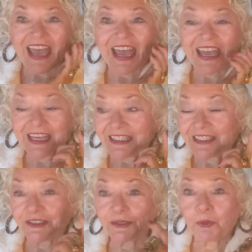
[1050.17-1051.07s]
And in
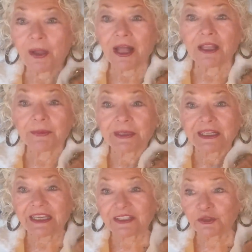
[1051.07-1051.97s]
a little while, I'm going
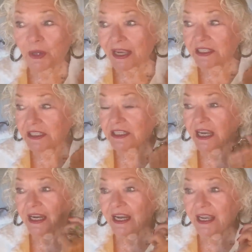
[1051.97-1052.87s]
to get dressed,
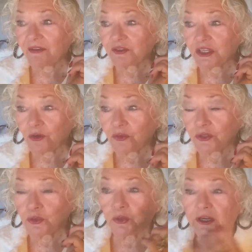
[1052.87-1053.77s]
and I have to go to the
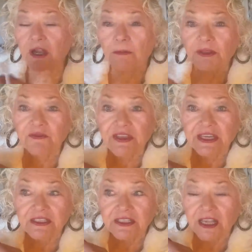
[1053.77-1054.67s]
store. A couple of
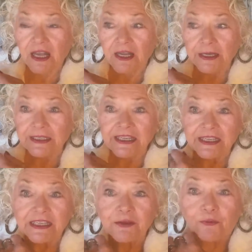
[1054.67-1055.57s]
things I
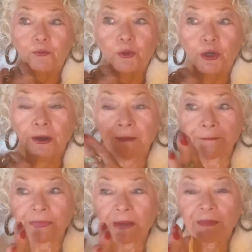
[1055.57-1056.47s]
need for
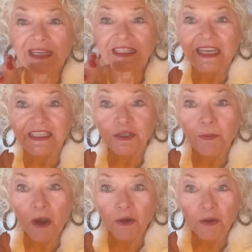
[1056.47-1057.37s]
my day
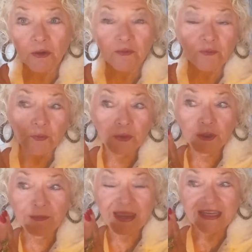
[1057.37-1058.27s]
tomorrow for
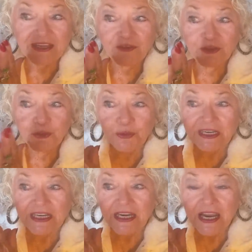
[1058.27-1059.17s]
making the
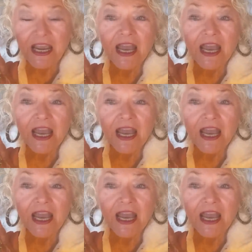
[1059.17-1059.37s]
tree.